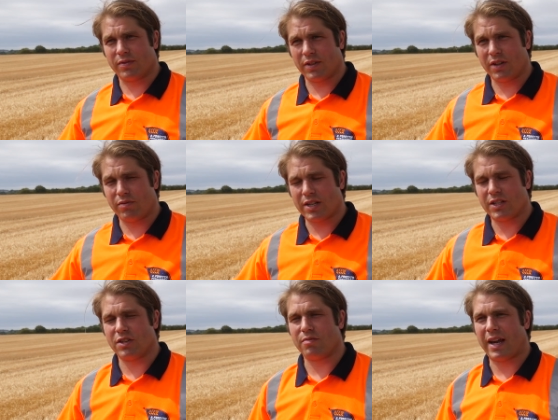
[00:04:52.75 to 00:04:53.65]
for
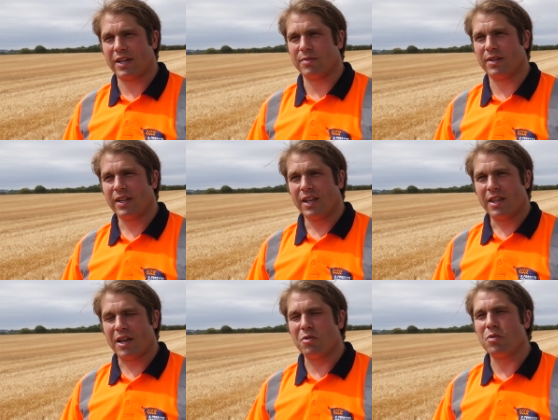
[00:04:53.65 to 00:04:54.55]
residue management,
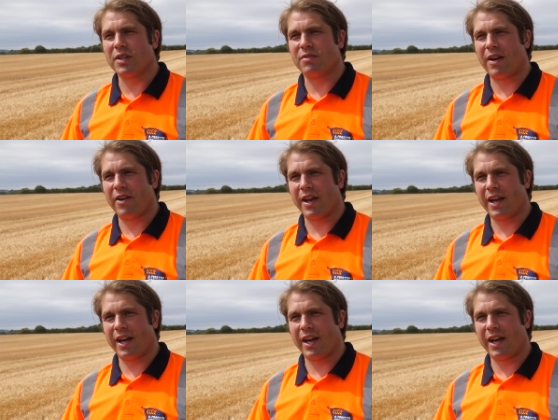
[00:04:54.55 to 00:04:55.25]
they're always very